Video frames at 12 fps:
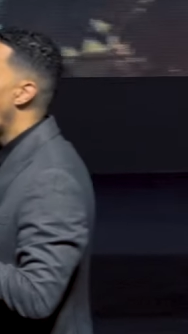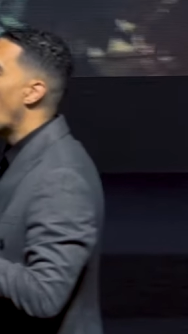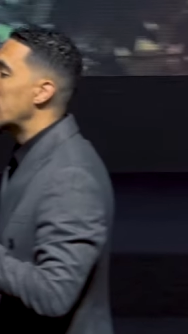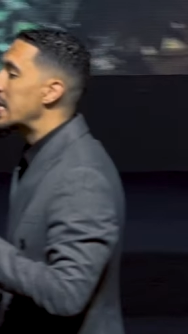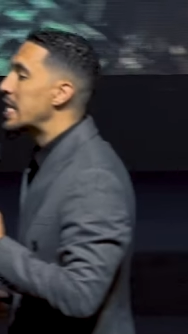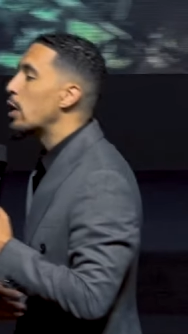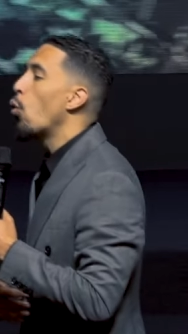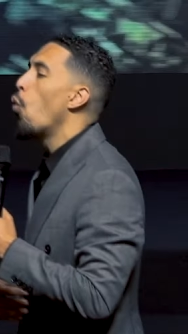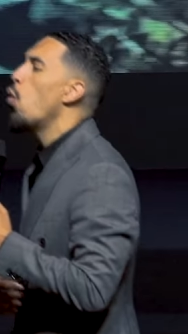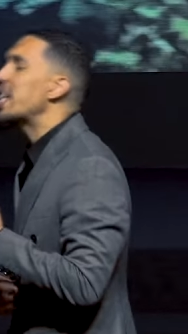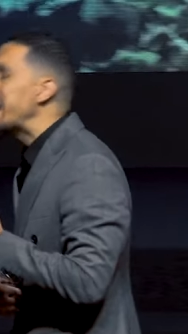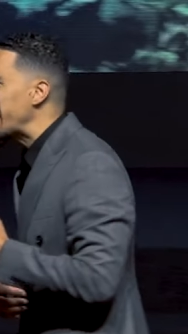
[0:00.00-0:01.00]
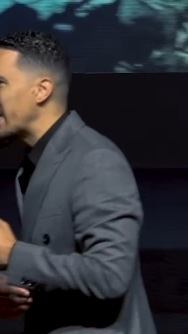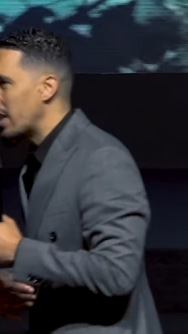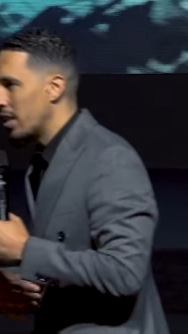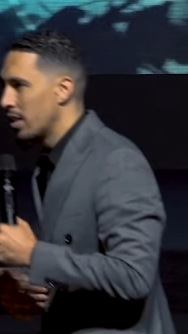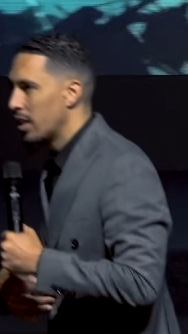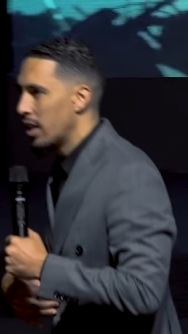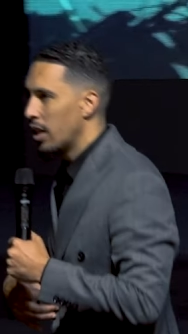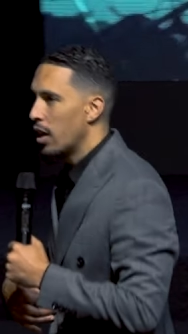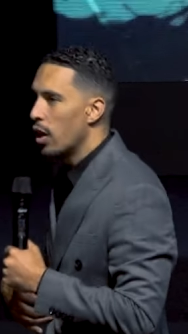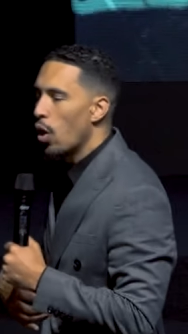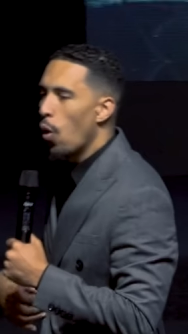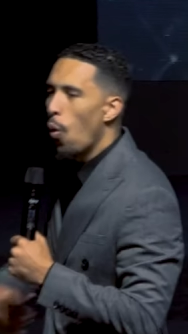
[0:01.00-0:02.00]
who are still wishing
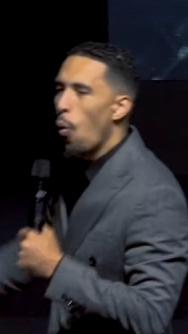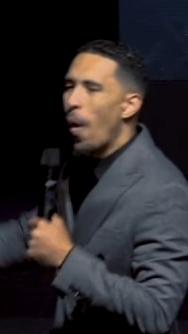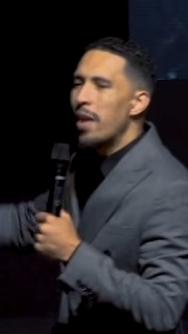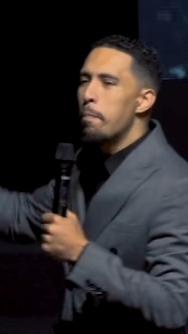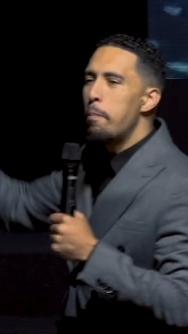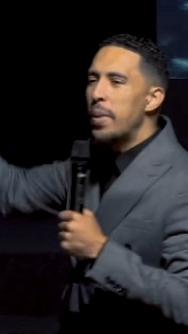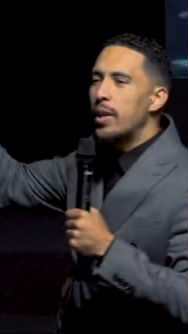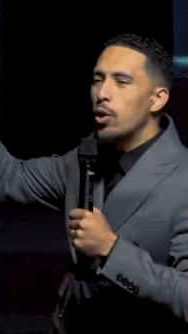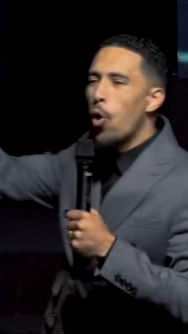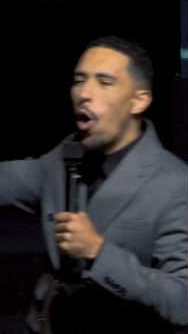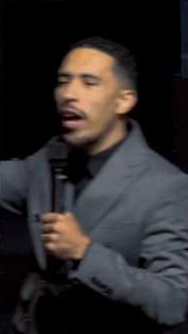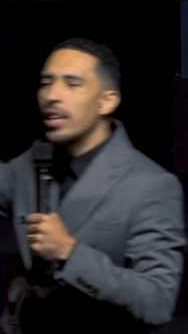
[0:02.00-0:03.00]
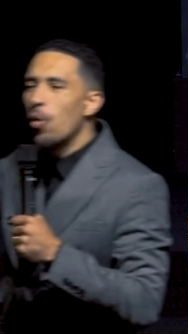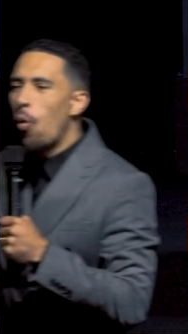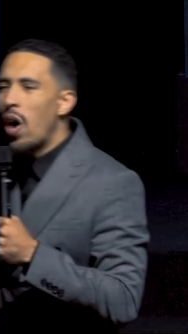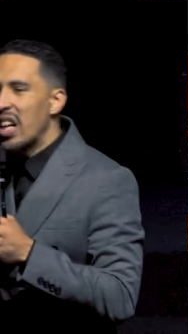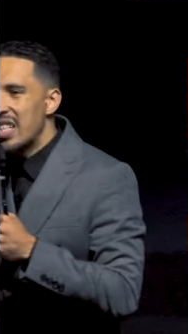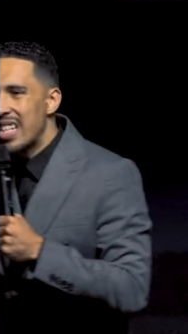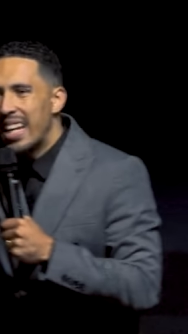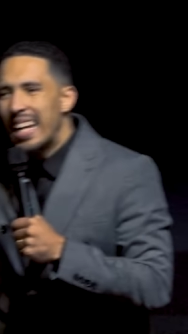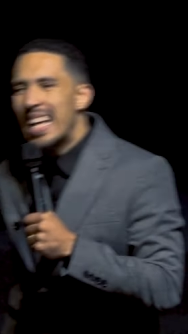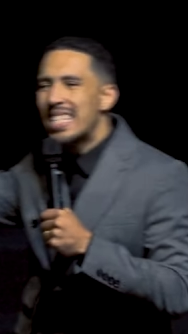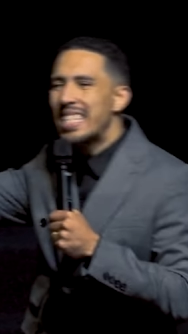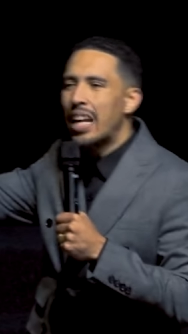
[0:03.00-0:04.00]
when Bitcoin was
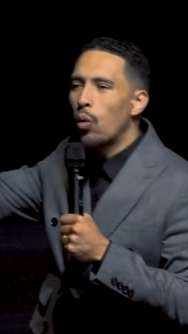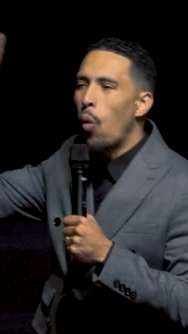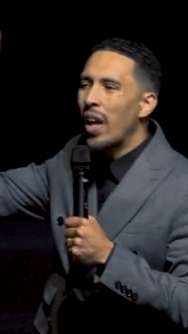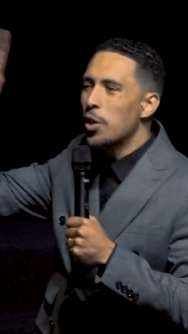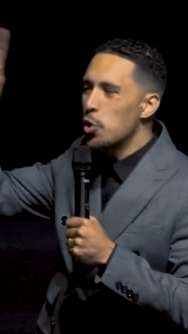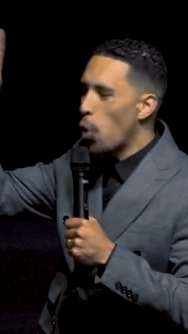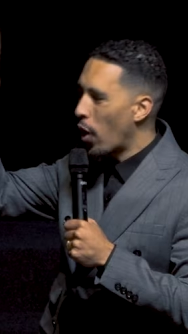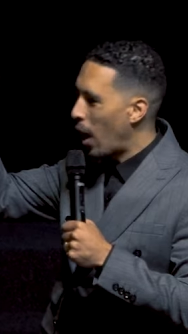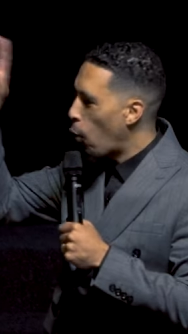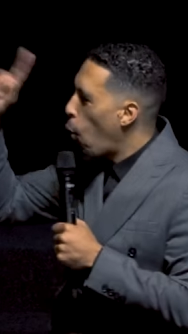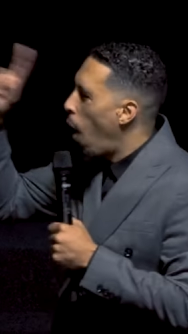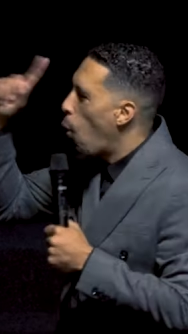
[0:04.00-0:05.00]
less than one dollar, who